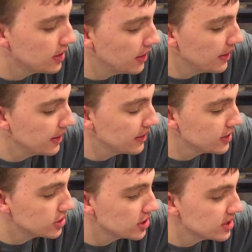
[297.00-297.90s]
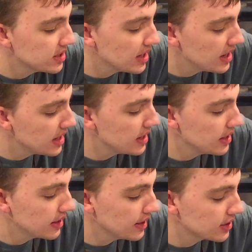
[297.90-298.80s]
And then let's just take,
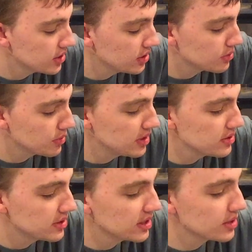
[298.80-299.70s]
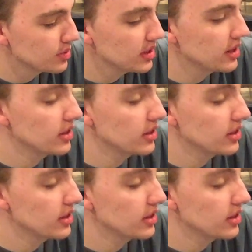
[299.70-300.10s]
actually let's reuse this one here.